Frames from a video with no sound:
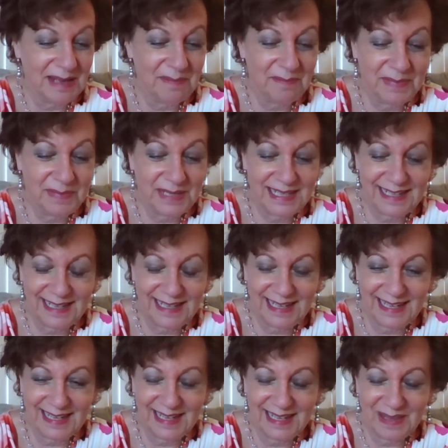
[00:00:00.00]
but
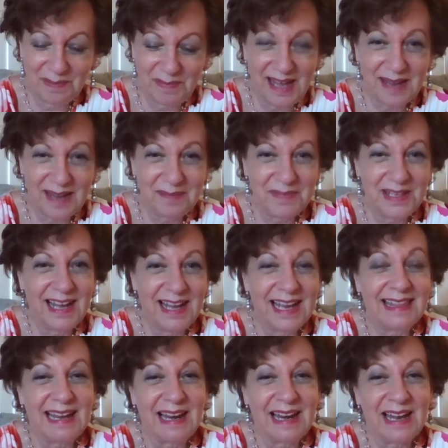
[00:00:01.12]
the bottom line
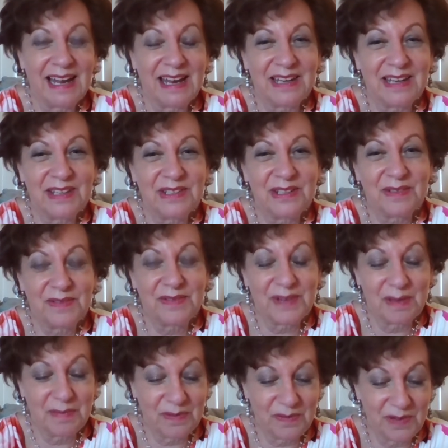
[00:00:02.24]
that I took
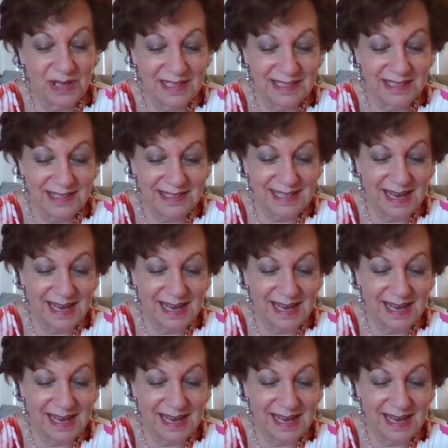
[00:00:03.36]
from it was,